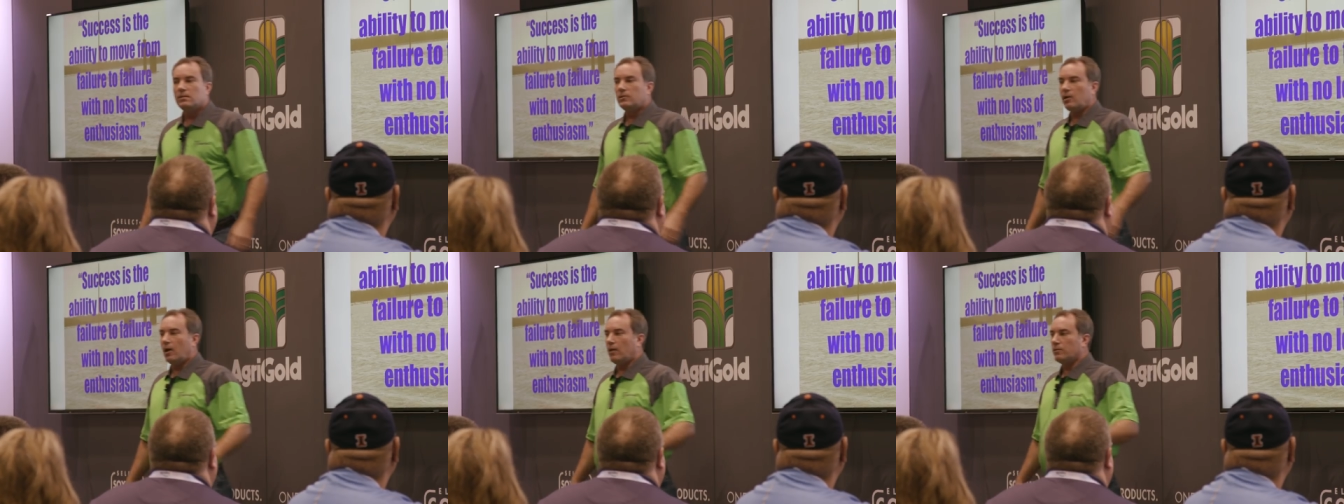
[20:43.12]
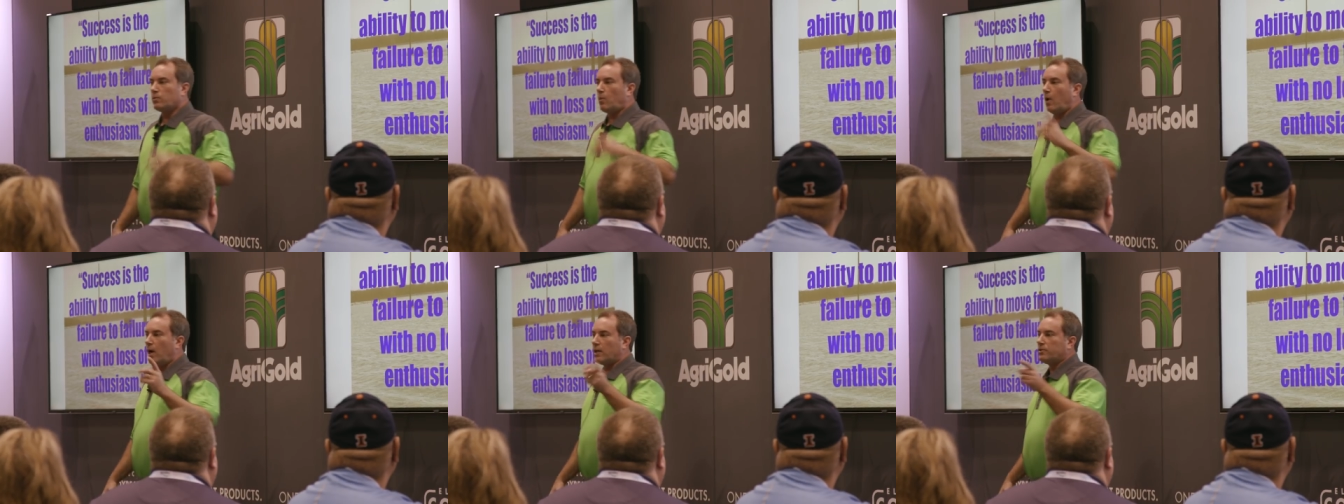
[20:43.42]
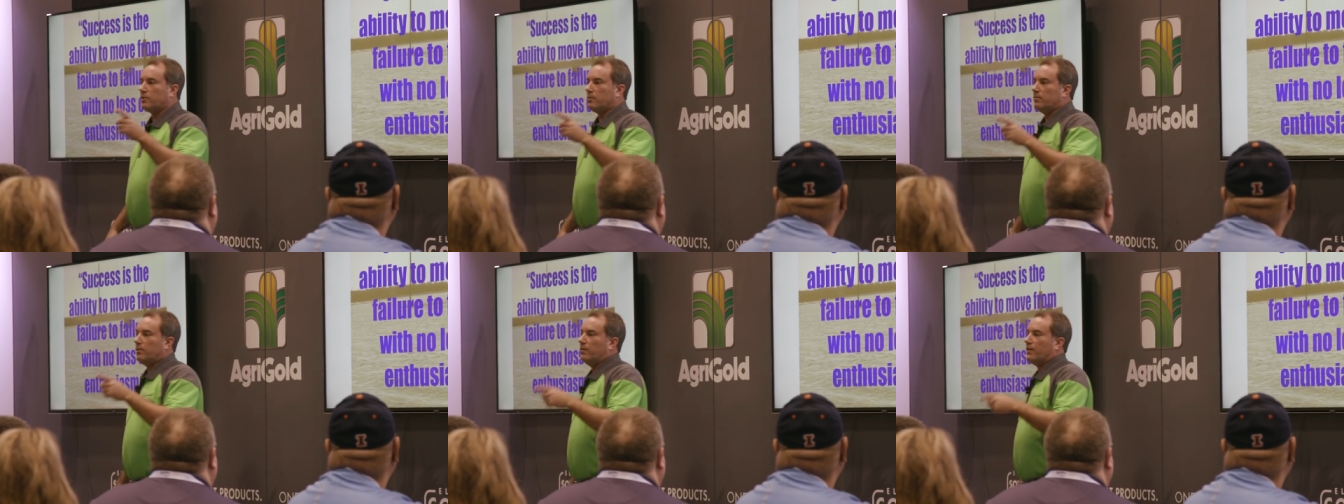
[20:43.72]
So I was
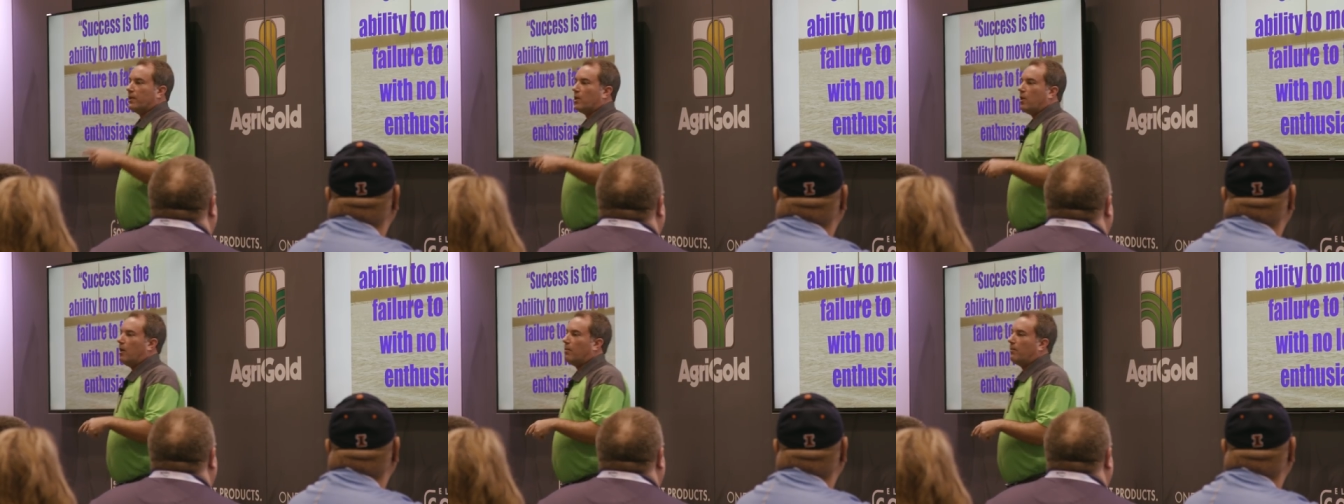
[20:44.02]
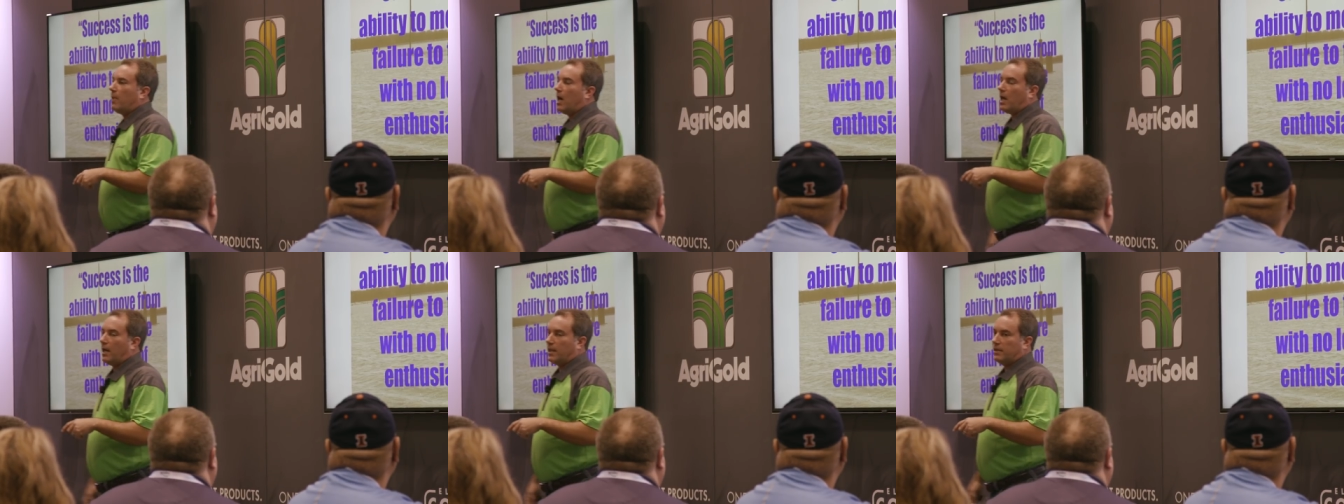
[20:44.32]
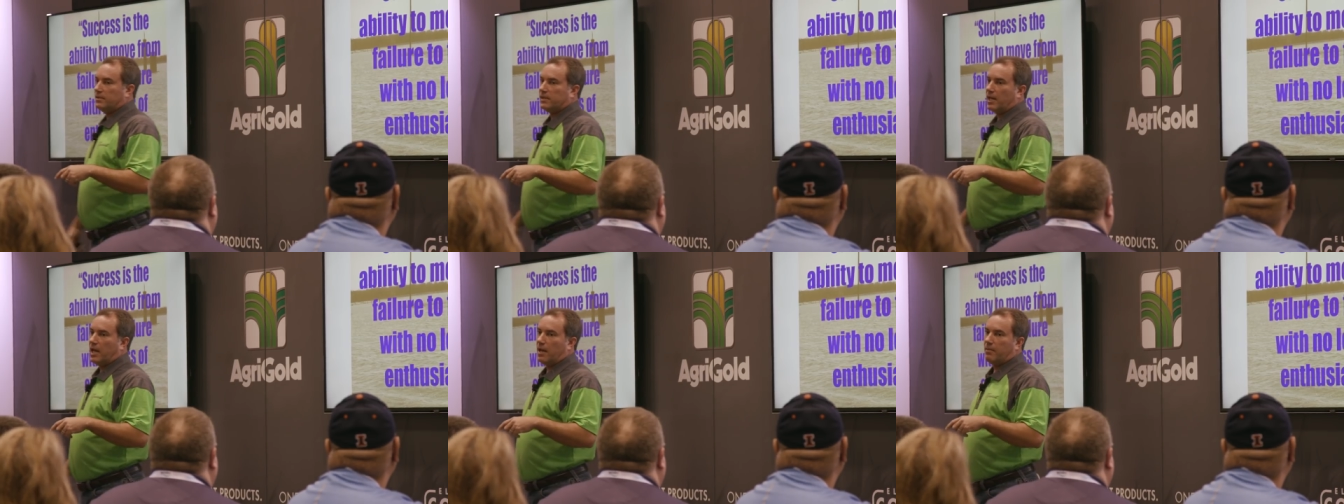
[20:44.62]
watching a movie called
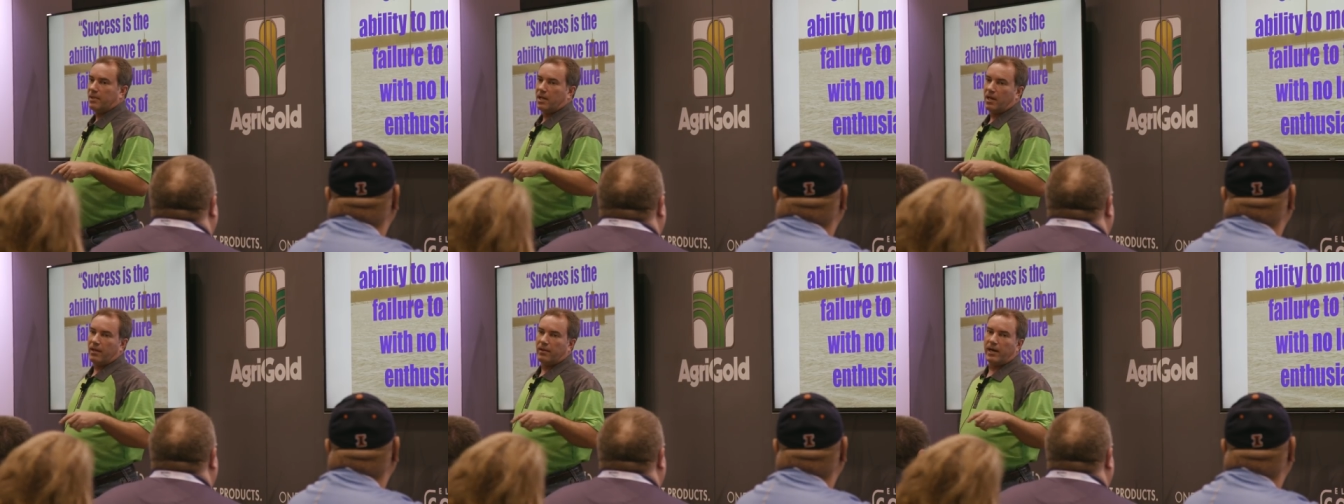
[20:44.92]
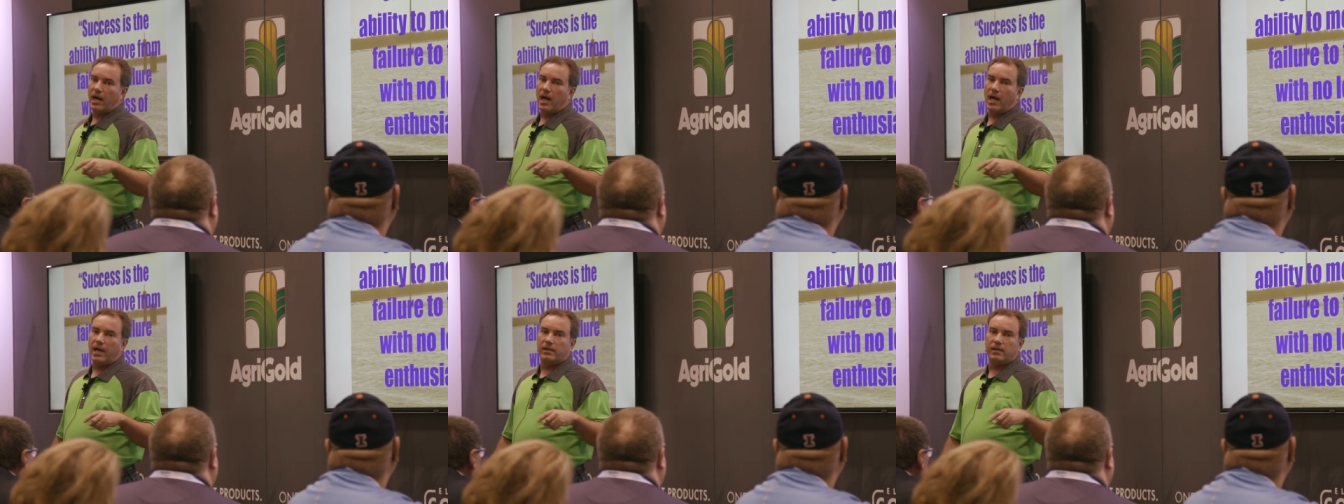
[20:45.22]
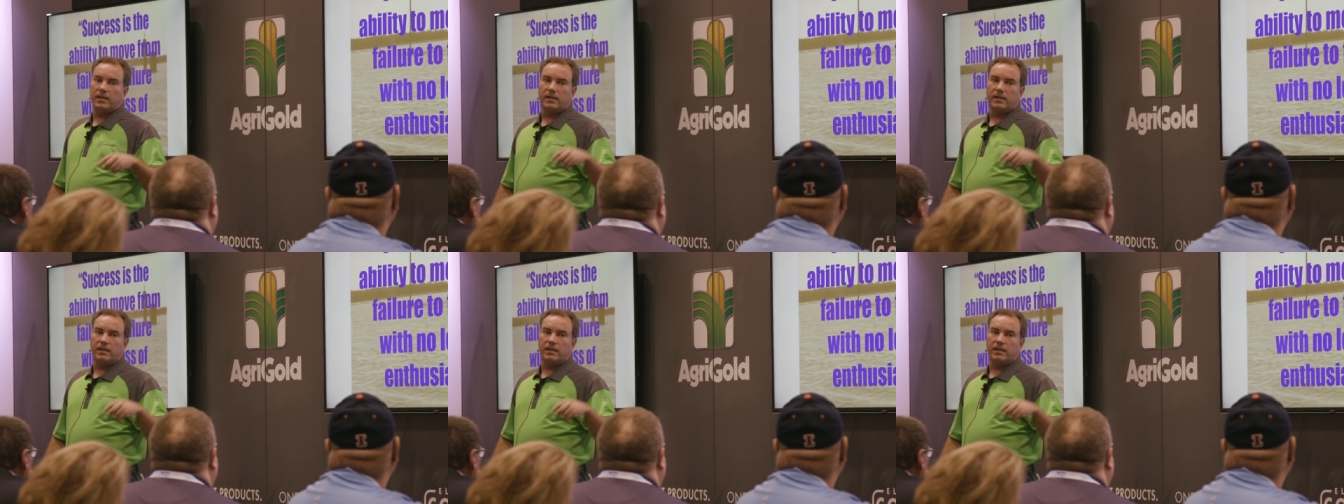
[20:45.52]
Molly's Game the other night,